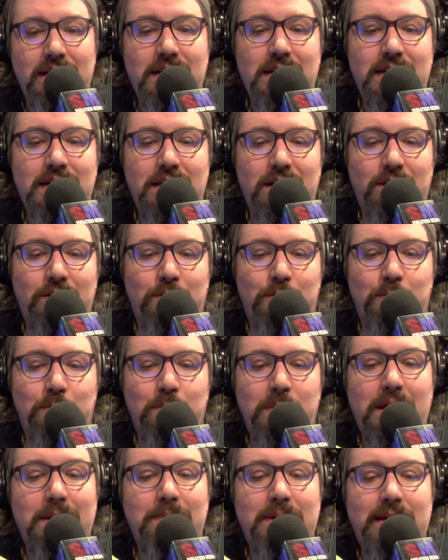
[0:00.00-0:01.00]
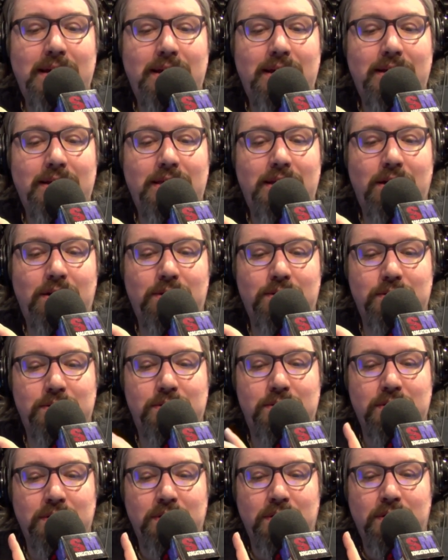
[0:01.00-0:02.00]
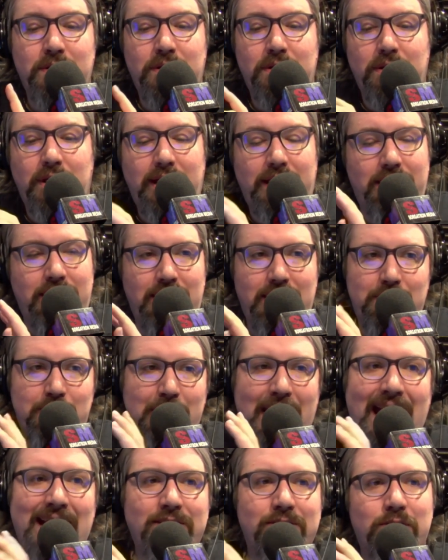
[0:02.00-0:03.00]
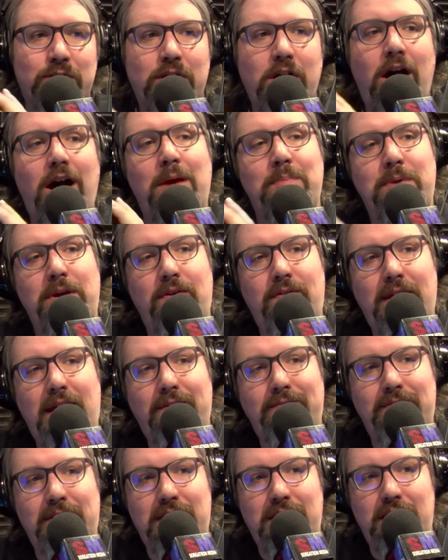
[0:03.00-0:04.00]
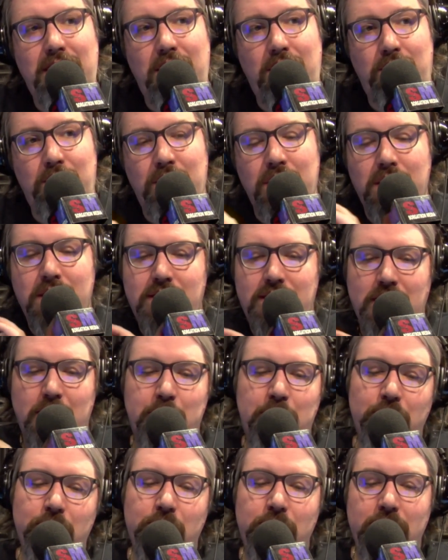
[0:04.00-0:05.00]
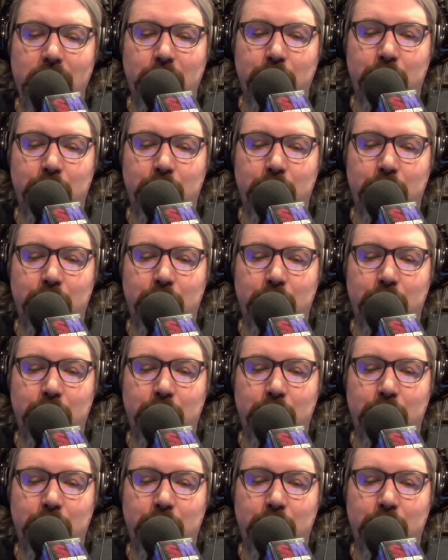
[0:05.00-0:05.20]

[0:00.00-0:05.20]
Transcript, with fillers: you know, maybe there's like the master copy of that video you put it in a